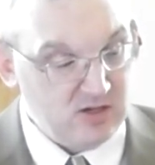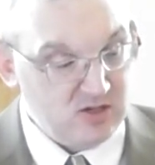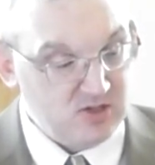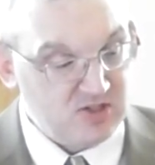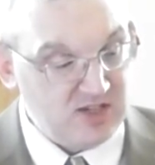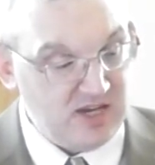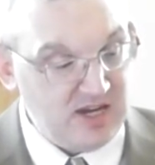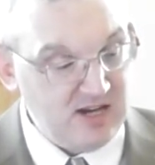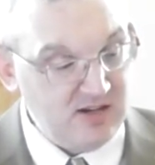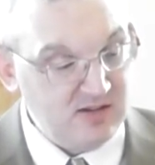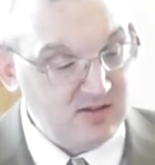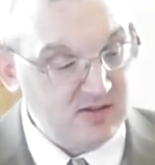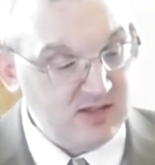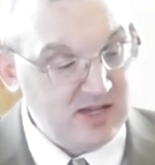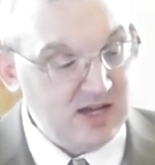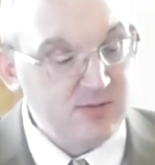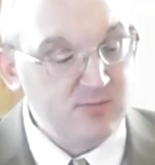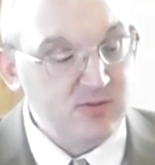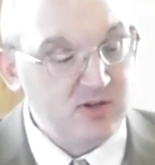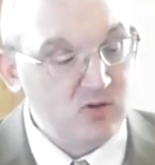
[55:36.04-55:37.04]
saying to
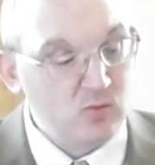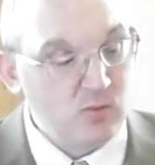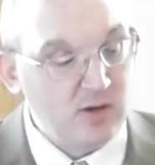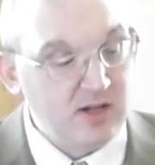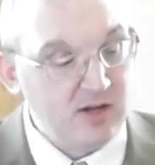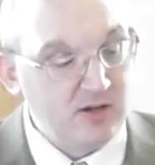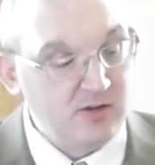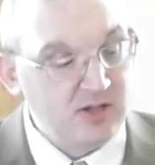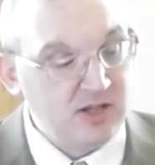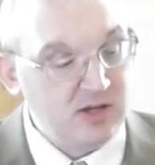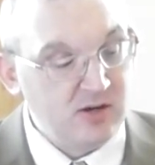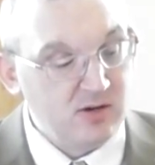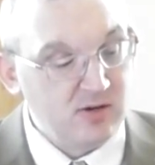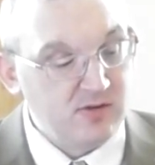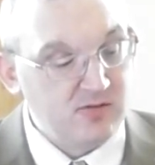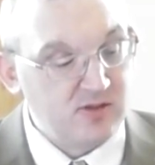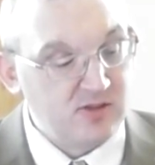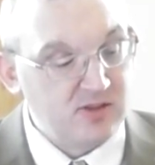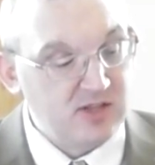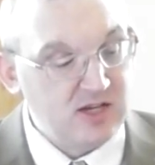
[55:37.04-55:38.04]
them that dwell on the
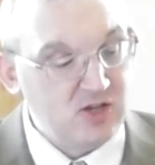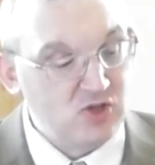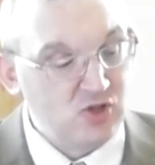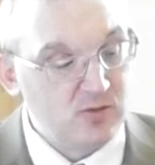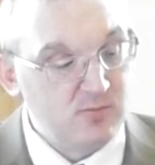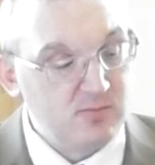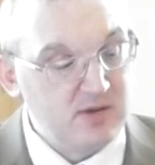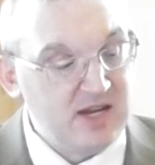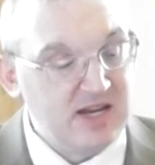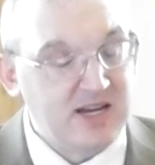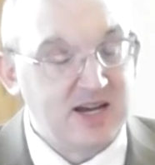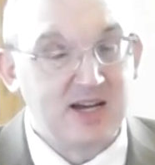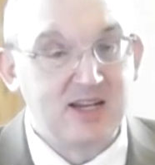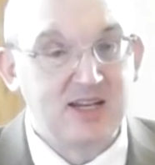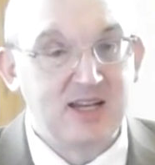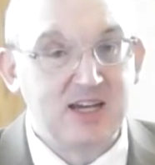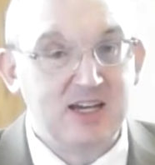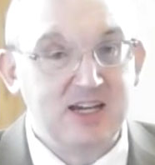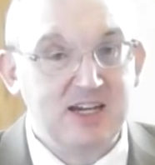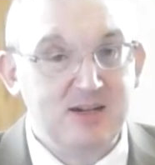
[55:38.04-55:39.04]
earth that they should make
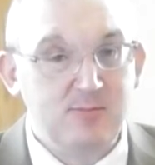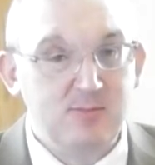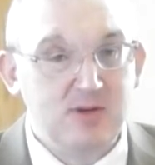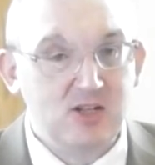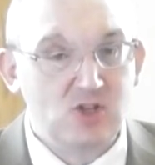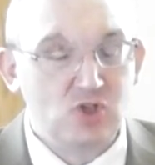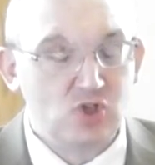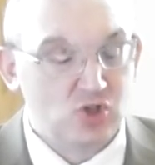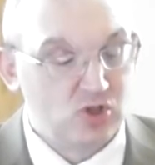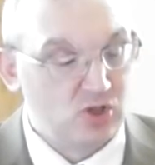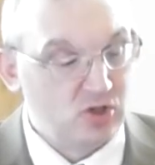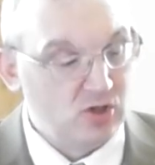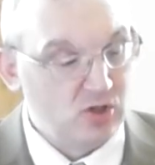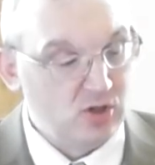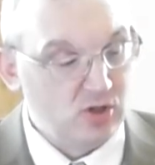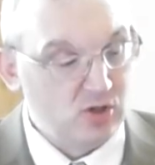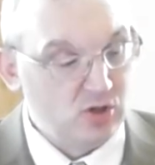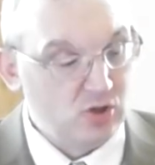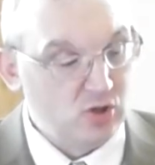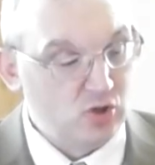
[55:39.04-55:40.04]
an image
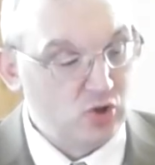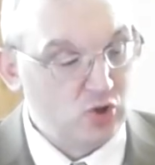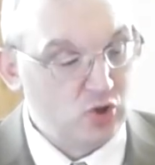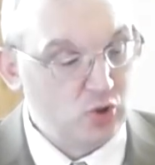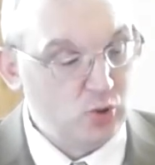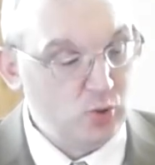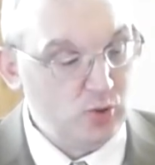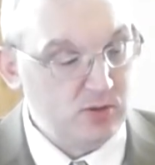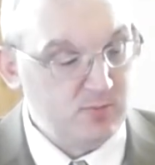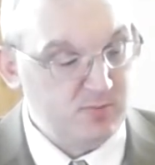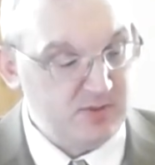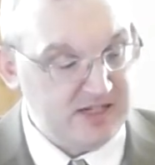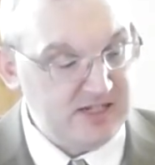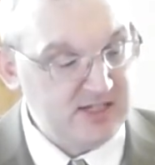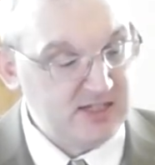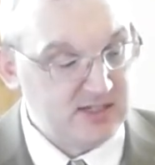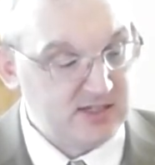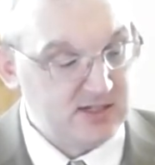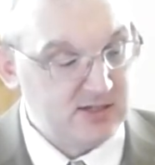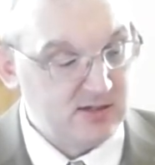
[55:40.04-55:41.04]
to the
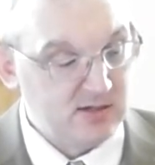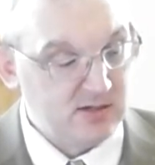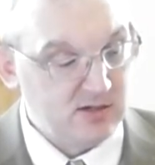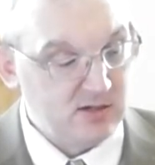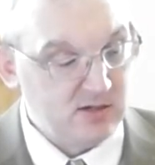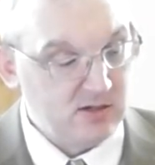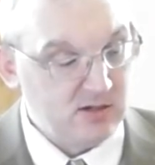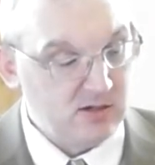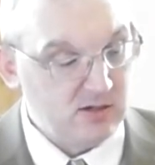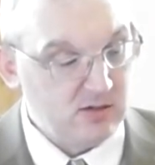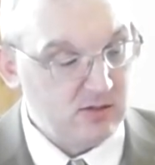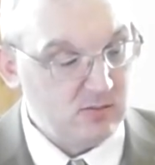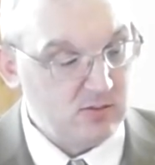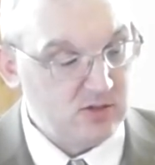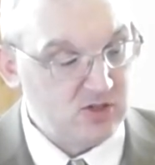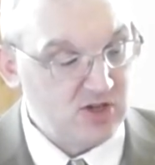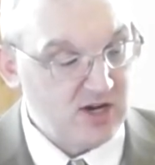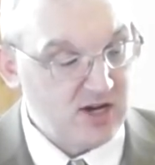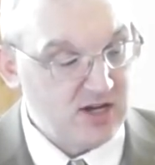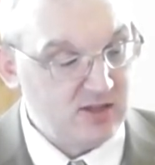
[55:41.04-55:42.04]
beast,
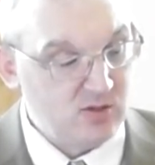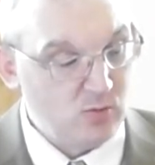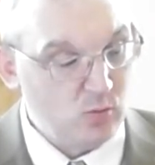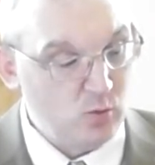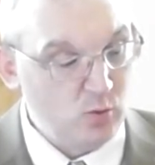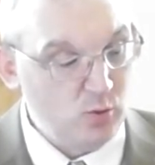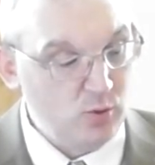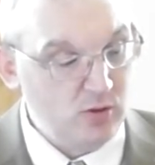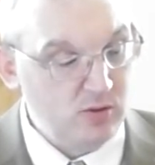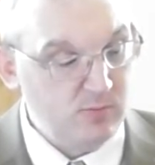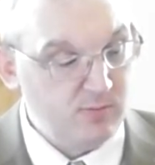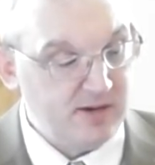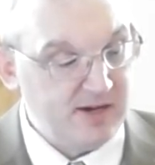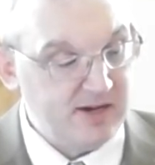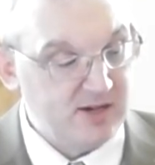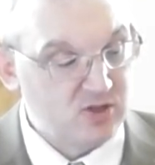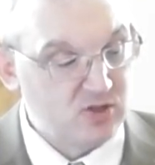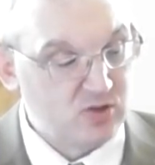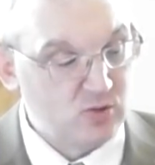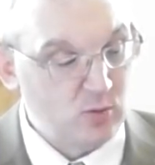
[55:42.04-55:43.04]
which had the wound by
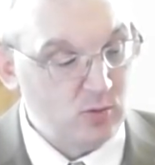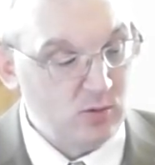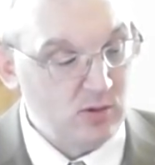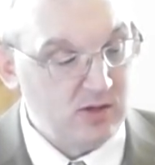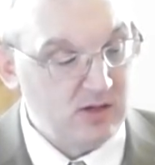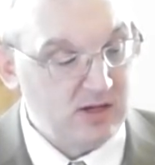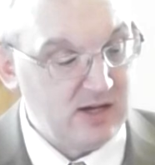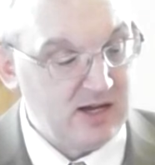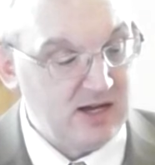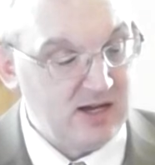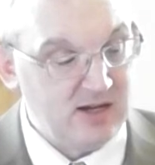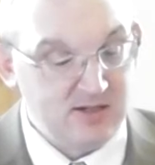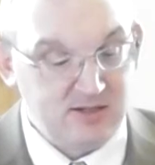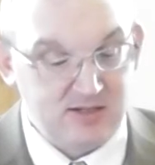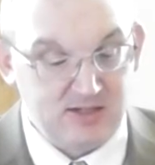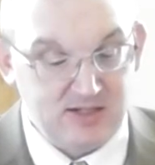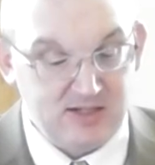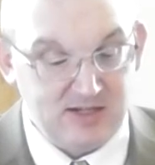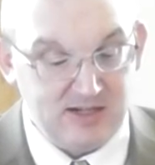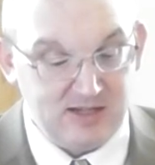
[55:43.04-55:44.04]
a sword and
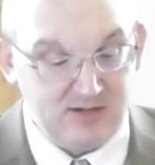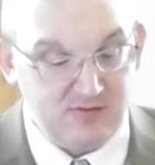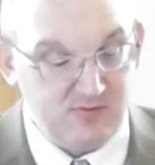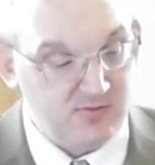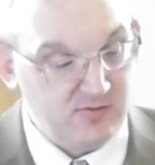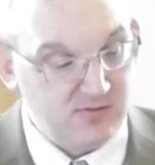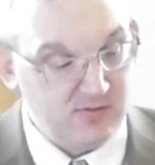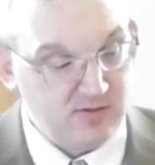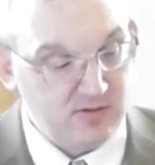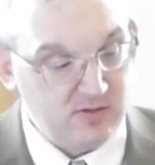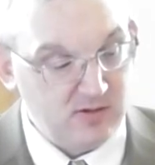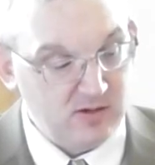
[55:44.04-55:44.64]
did live,